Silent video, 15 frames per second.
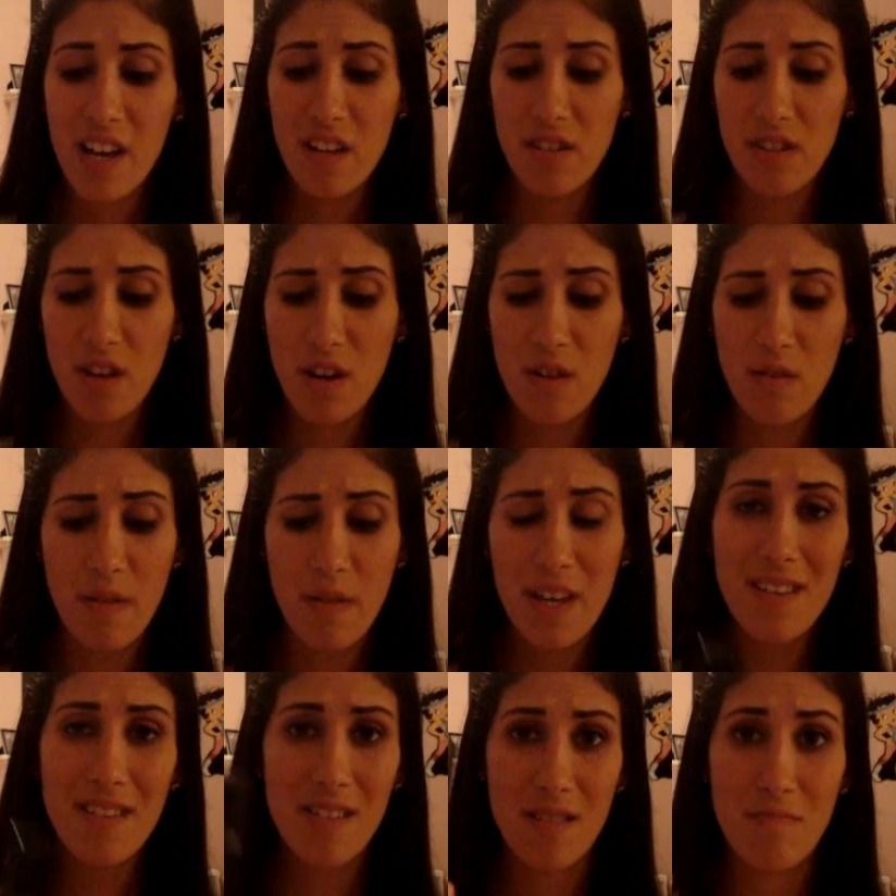So
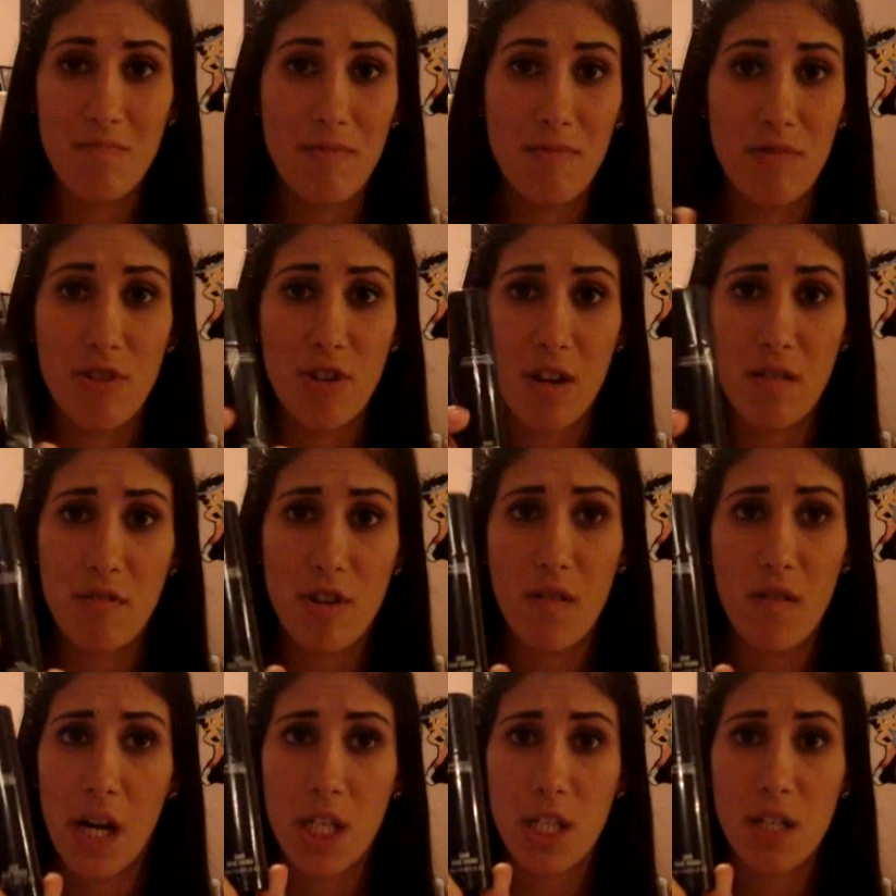this, done
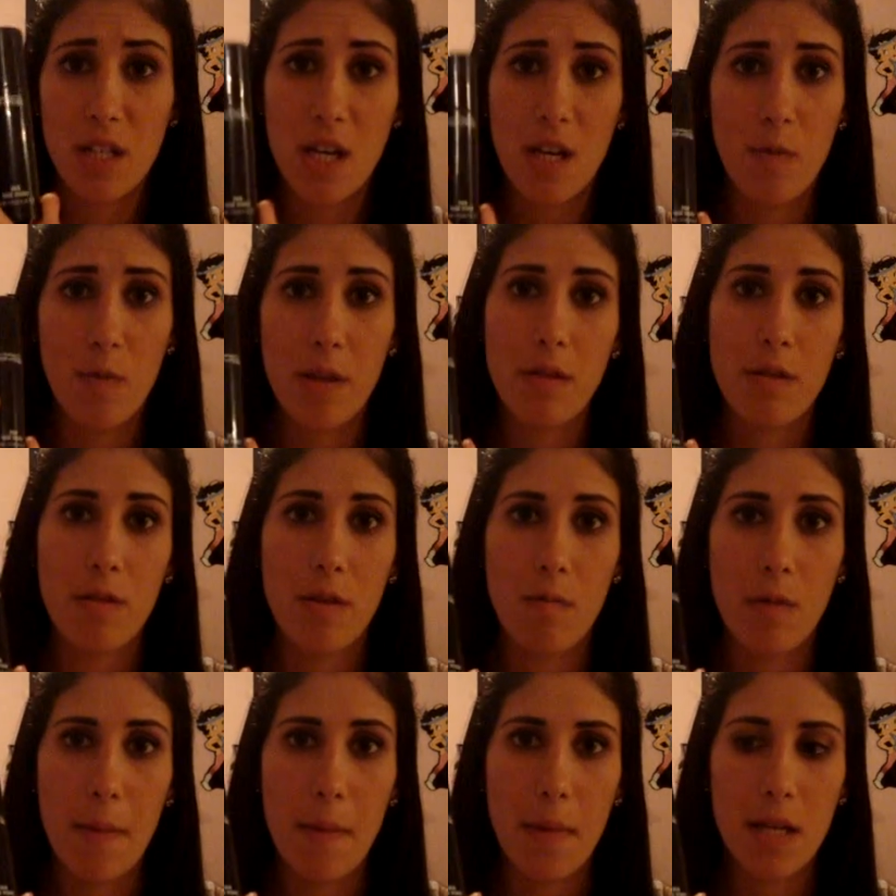correctly with the
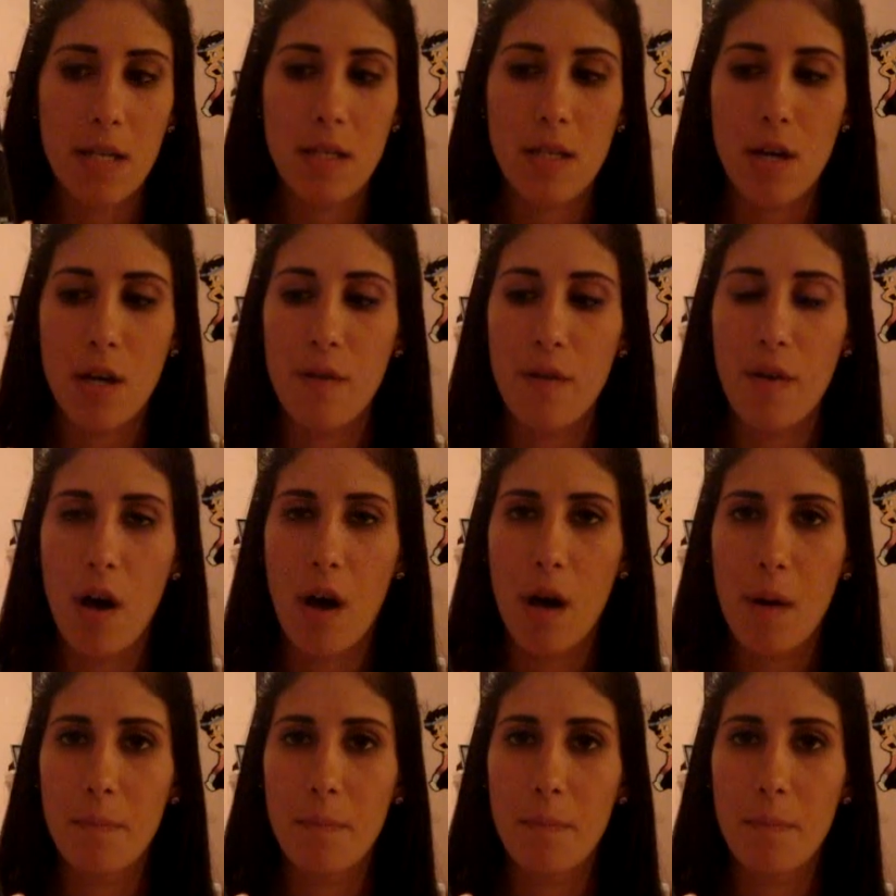right mix of